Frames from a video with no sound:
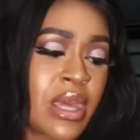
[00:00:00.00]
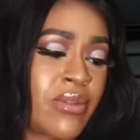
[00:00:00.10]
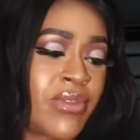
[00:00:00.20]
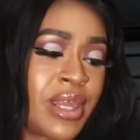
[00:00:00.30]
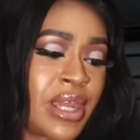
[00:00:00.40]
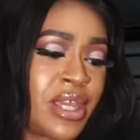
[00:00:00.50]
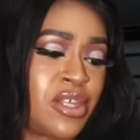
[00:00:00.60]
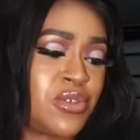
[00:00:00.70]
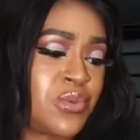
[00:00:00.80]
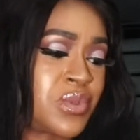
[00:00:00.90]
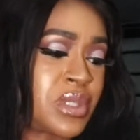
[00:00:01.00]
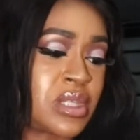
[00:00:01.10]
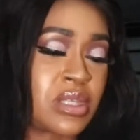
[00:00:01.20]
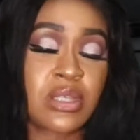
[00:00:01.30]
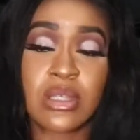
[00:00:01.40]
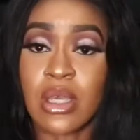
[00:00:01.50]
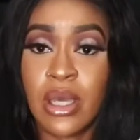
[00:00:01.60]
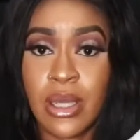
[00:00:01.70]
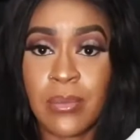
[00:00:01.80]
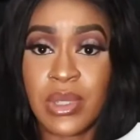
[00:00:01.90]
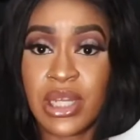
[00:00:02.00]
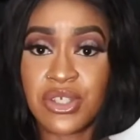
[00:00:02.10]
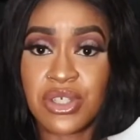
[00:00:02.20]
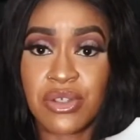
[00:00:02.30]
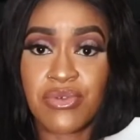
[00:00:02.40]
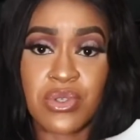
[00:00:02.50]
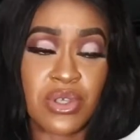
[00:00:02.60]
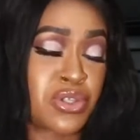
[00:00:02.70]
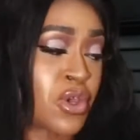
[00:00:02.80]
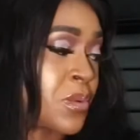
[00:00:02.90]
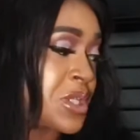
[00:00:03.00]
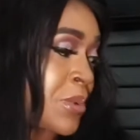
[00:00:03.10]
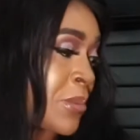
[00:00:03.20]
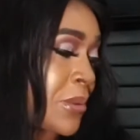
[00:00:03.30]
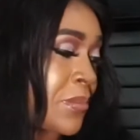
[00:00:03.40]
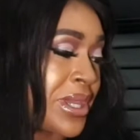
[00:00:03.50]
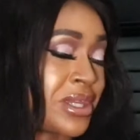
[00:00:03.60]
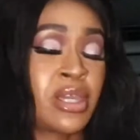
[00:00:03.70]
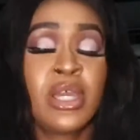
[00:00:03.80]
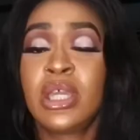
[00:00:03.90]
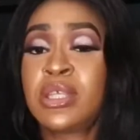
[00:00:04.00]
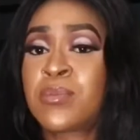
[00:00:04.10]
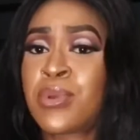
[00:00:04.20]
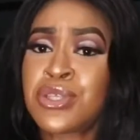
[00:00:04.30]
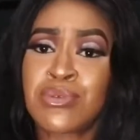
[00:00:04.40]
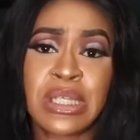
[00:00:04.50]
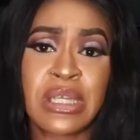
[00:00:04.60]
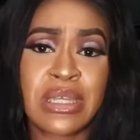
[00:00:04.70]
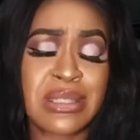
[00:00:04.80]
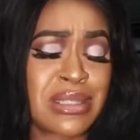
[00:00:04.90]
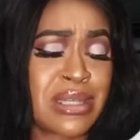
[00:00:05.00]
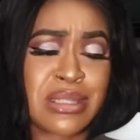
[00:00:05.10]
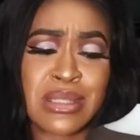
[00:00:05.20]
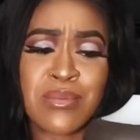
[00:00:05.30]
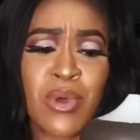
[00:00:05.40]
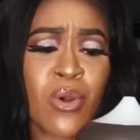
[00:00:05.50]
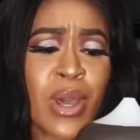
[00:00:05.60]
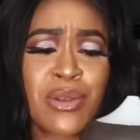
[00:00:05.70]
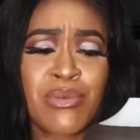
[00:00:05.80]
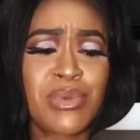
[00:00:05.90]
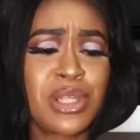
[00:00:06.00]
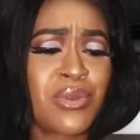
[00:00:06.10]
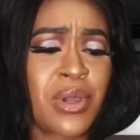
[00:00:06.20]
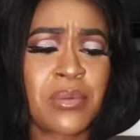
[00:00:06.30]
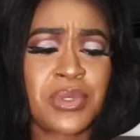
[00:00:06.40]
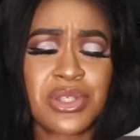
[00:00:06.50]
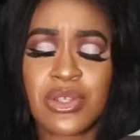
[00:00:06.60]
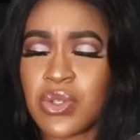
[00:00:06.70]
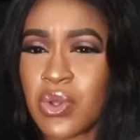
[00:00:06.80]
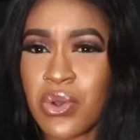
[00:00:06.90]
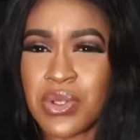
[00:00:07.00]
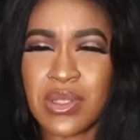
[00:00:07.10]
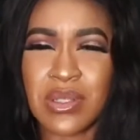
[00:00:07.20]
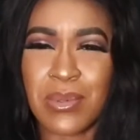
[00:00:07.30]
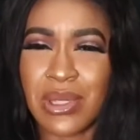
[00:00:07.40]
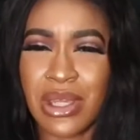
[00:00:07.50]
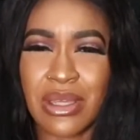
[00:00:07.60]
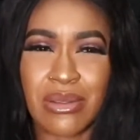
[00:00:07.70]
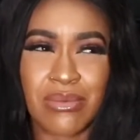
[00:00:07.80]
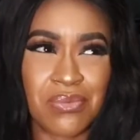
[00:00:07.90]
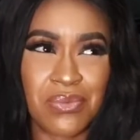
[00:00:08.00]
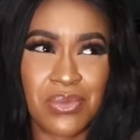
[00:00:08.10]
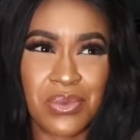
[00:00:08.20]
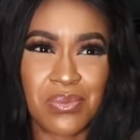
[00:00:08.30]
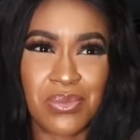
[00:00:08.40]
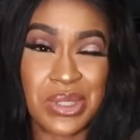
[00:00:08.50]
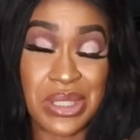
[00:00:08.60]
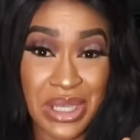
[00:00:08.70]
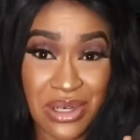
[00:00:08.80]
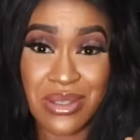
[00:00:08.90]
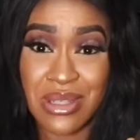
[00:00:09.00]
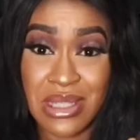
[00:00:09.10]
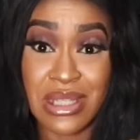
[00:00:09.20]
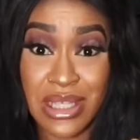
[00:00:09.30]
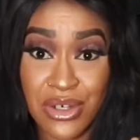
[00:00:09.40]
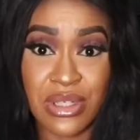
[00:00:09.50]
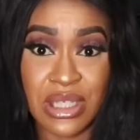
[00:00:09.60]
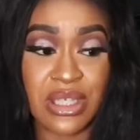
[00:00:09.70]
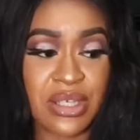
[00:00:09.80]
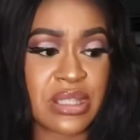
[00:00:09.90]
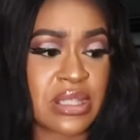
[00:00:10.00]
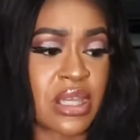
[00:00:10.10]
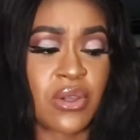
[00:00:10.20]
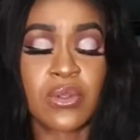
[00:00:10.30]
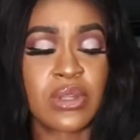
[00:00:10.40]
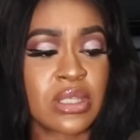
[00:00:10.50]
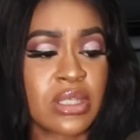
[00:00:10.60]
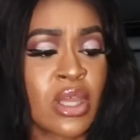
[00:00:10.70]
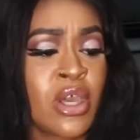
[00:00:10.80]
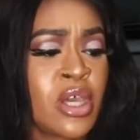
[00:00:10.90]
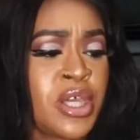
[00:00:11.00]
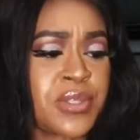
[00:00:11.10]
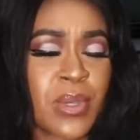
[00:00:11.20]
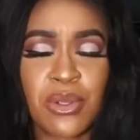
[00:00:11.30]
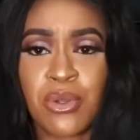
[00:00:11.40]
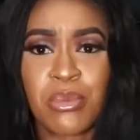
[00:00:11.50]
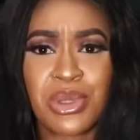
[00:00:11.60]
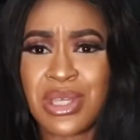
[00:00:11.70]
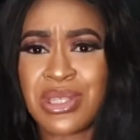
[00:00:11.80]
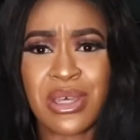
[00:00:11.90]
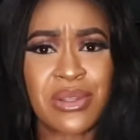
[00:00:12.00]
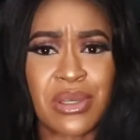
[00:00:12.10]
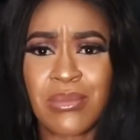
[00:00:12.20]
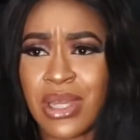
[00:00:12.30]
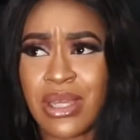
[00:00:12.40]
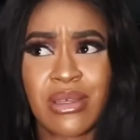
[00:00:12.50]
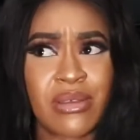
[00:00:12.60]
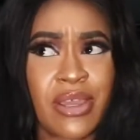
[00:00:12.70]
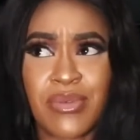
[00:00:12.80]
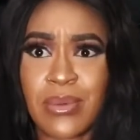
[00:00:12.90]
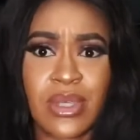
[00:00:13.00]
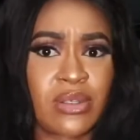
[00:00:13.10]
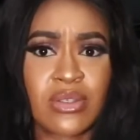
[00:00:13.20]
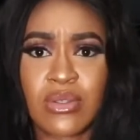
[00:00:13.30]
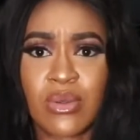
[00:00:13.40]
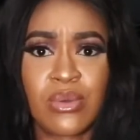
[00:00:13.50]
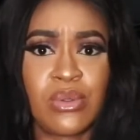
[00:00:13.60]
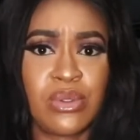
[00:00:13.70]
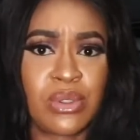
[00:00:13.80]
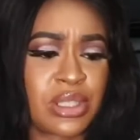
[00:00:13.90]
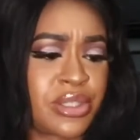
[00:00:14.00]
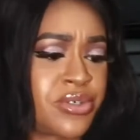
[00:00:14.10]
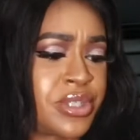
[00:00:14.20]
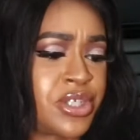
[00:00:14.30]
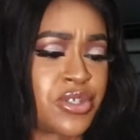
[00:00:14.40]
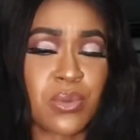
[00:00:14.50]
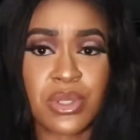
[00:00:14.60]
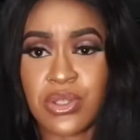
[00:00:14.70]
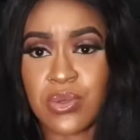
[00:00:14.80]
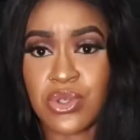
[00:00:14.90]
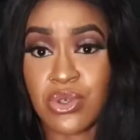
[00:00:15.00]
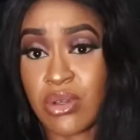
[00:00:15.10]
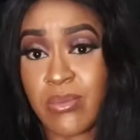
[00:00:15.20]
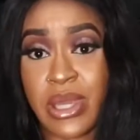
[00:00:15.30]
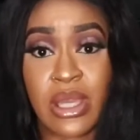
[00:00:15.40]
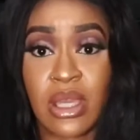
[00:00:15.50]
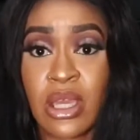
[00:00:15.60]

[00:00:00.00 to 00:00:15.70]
that I use this electric diffuser. It's always by my bed. It spreads really nicely. It's small. I don't really know how much this costs. It's been like years, literally years since I got this, so I don't know, but they sell them like everywhere, so you can literally just walk into a store and buy,